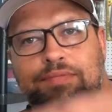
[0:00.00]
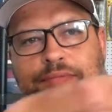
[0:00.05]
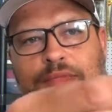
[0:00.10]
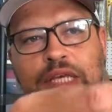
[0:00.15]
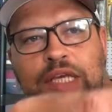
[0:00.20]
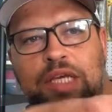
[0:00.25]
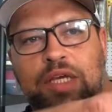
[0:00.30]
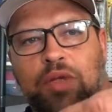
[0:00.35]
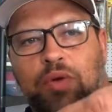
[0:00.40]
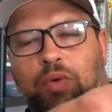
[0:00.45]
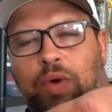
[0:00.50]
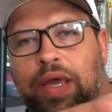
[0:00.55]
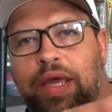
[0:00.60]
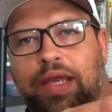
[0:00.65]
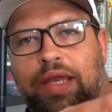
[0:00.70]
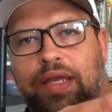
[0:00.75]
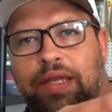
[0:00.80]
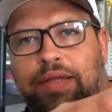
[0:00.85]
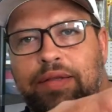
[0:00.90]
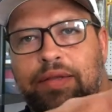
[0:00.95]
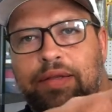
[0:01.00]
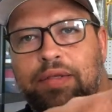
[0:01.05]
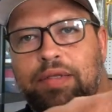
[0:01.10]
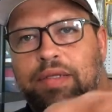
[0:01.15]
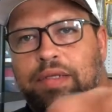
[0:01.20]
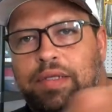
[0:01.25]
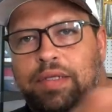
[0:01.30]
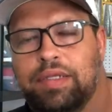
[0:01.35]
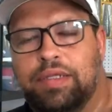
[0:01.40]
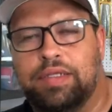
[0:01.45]
keel weighted,
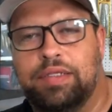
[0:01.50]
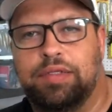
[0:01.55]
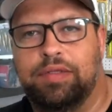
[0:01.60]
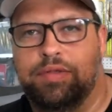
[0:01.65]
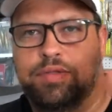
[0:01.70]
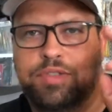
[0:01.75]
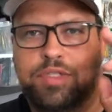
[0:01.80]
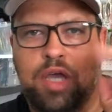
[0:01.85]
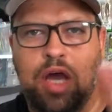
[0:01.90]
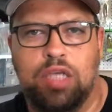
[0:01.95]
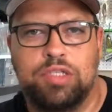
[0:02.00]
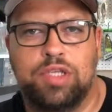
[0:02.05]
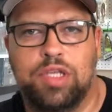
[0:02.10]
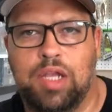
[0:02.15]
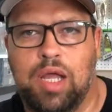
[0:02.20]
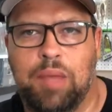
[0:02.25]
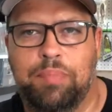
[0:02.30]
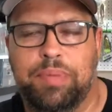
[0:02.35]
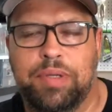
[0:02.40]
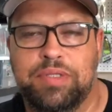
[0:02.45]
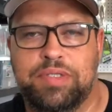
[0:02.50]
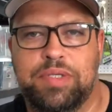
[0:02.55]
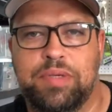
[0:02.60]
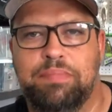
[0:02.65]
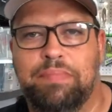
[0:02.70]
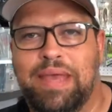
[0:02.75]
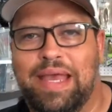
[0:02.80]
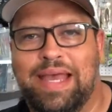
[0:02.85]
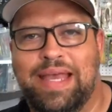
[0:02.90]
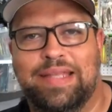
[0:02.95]
toss it up on some
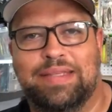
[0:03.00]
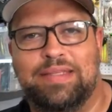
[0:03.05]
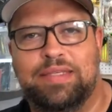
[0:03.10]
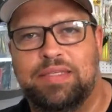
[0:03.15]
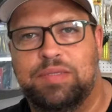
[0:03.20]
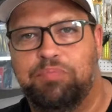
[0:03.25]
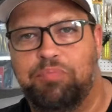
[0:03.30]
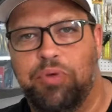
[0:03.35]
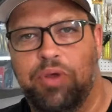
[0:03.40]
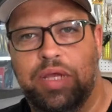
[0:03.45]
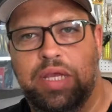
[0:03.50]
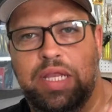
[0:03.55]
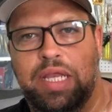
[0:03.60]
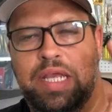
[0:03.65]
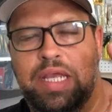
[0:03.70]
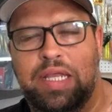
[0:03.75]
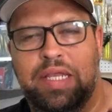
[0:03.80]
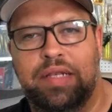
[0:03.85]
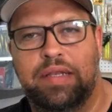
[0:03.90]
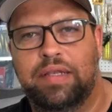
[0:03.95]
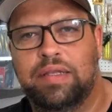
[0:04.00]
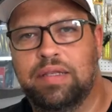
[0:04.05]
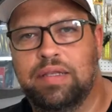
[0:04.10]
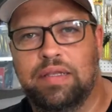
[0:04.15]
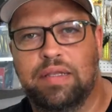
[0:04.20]
mats, bring it in,